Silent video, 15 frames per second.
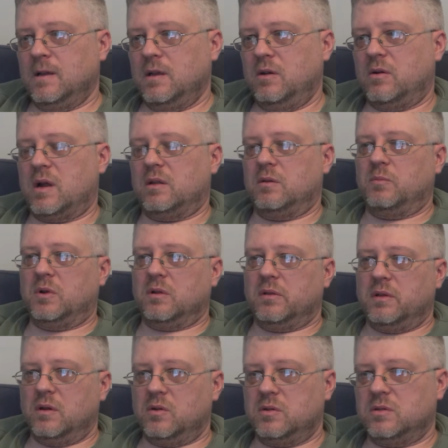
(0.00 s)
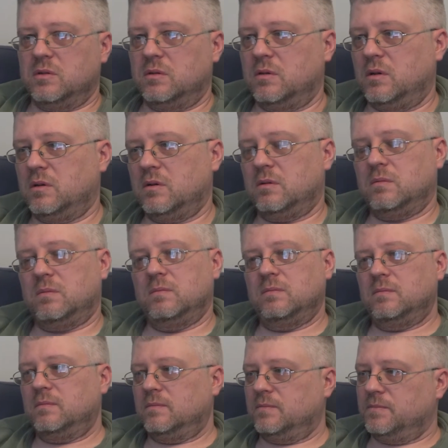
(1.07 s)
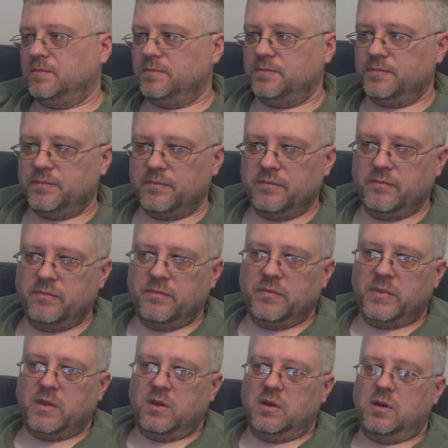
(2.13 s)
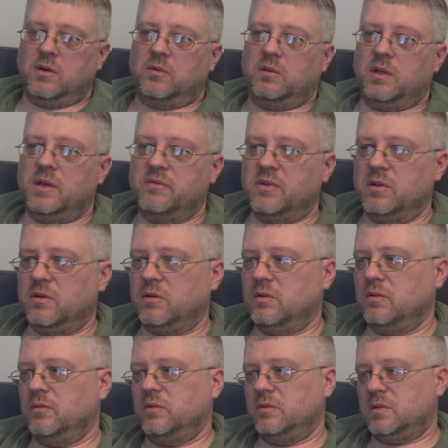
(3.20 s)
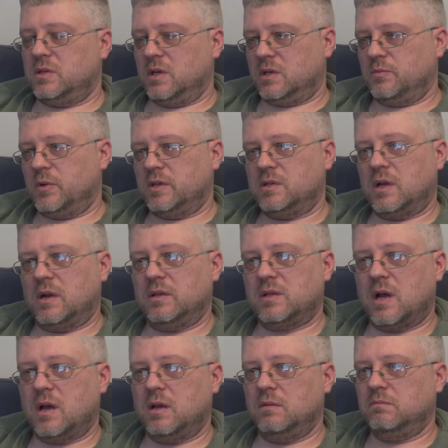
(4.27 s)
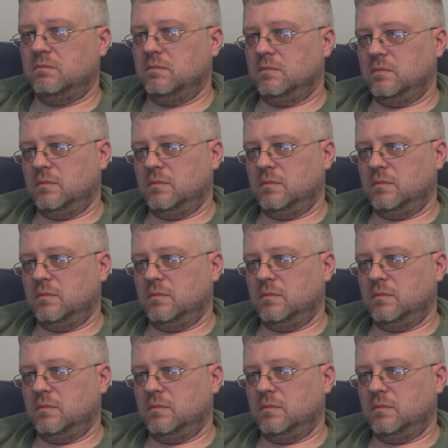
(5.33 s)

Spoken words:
You're out in the middle of the ocean. You're, living 6 months at a time,